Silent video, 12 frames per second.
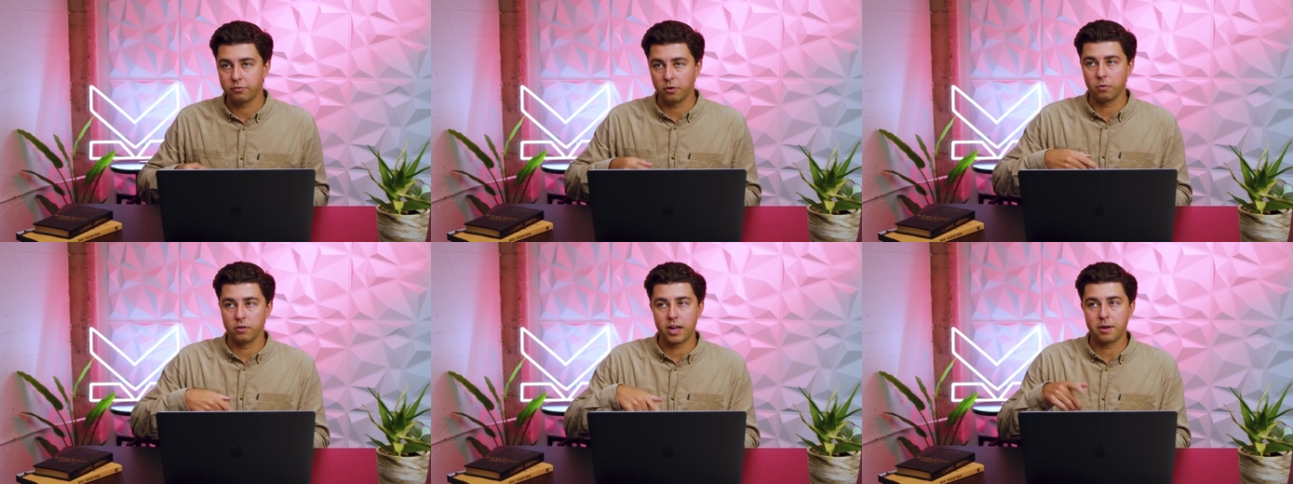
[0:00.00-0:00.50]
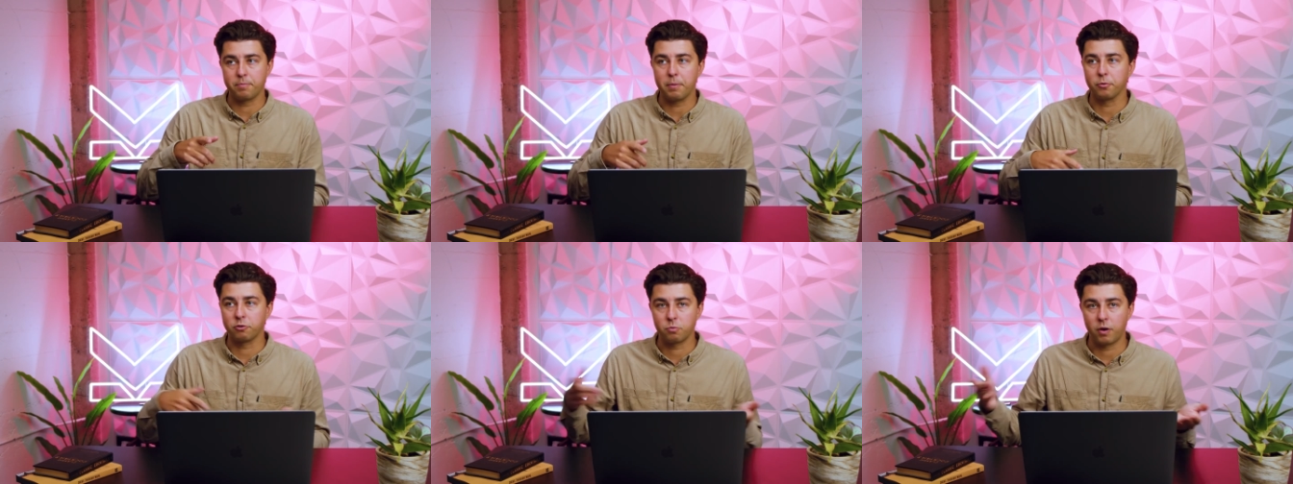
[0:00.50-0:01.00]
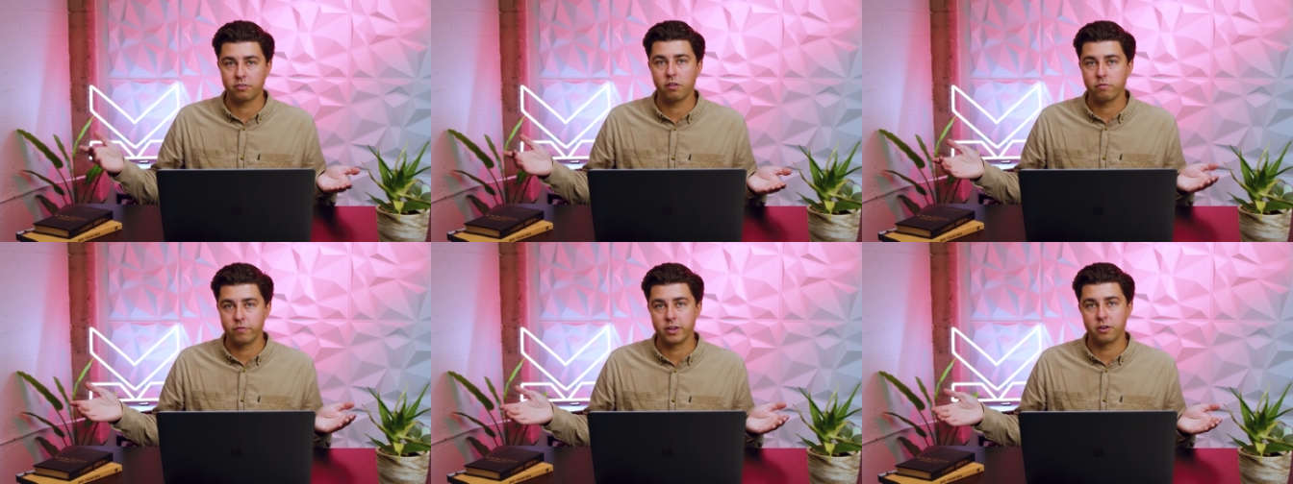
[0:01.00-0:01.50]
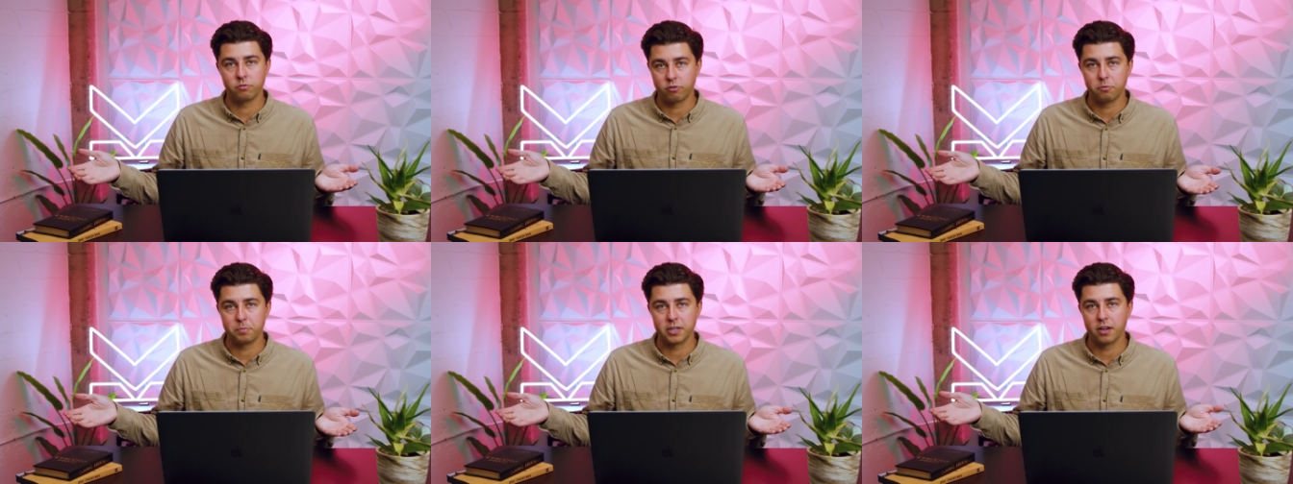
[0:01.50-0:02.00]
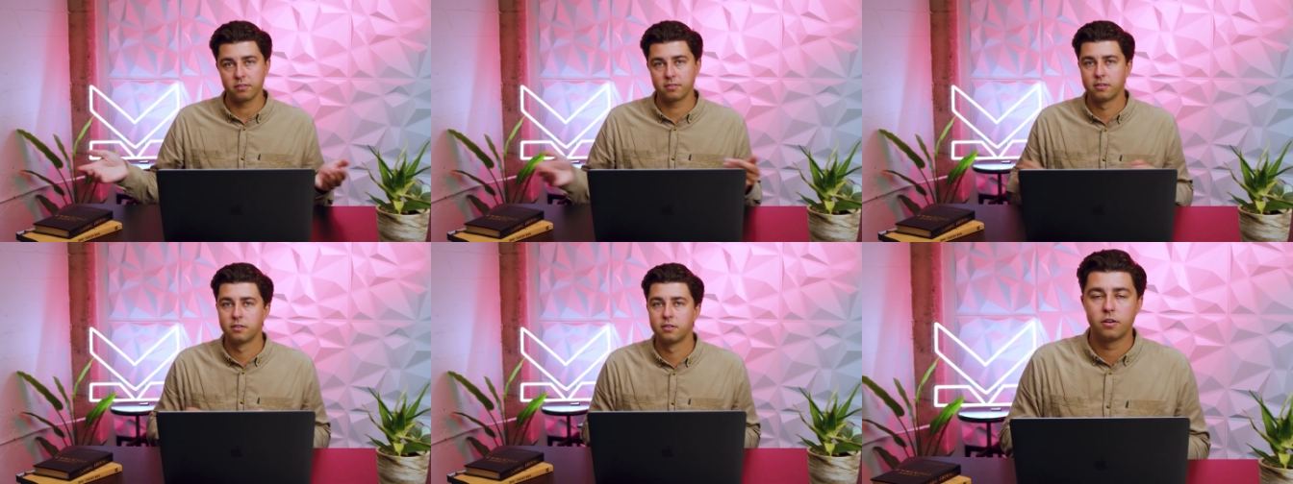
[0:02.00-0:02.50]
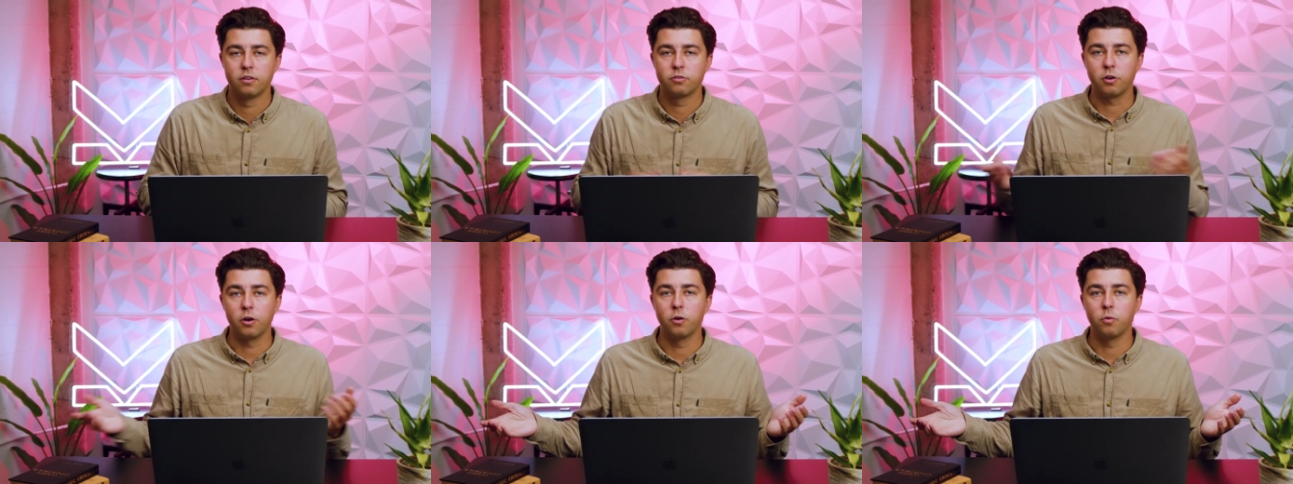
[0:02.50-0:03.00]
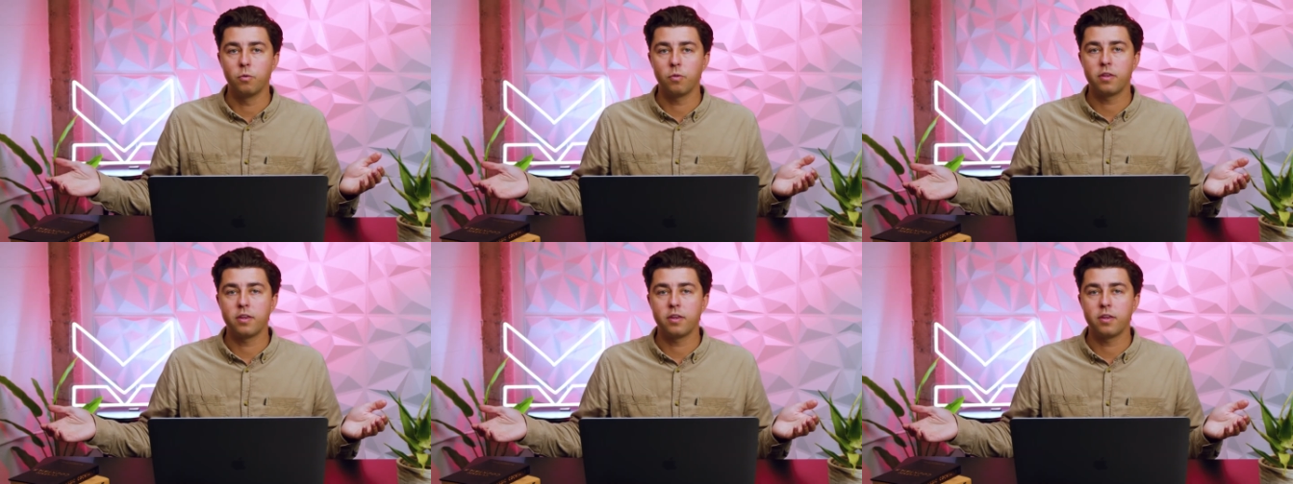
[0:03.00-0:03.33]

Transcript: So a lot of people just watch those videos just because. So